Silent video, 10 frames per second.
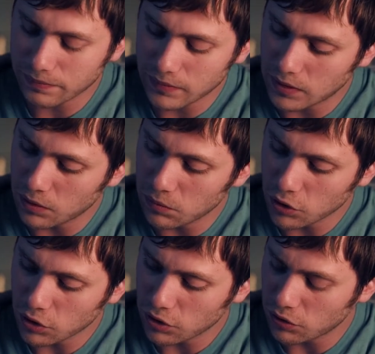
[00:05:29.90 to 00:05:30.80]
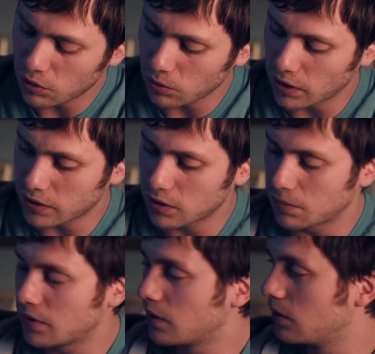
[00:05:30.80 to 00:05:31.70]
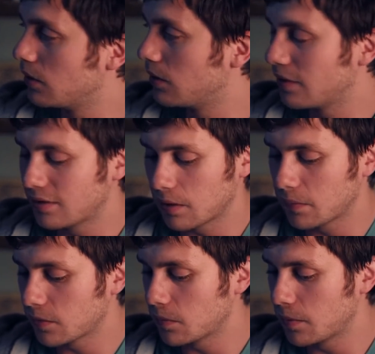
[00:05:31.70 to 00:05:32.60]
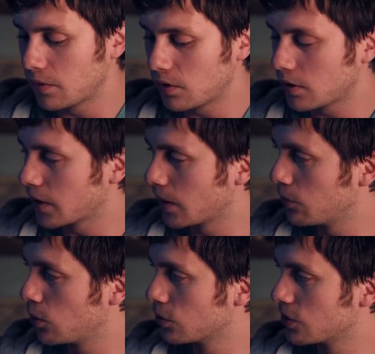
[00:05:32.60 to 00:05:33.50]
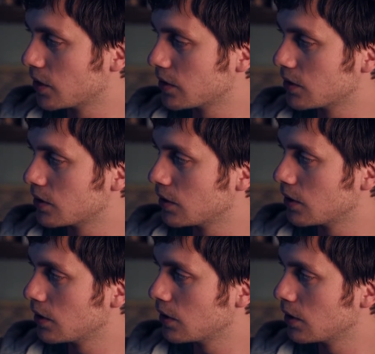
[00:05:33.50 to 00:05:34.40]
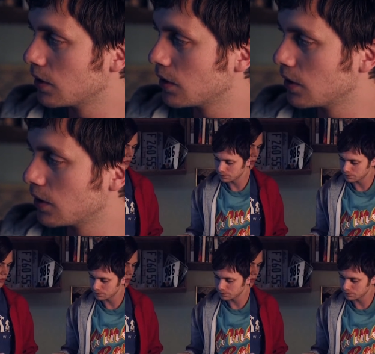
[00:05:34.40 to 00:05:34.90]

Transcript: Sam tells him this is not how love works. There are no right or wrong answers.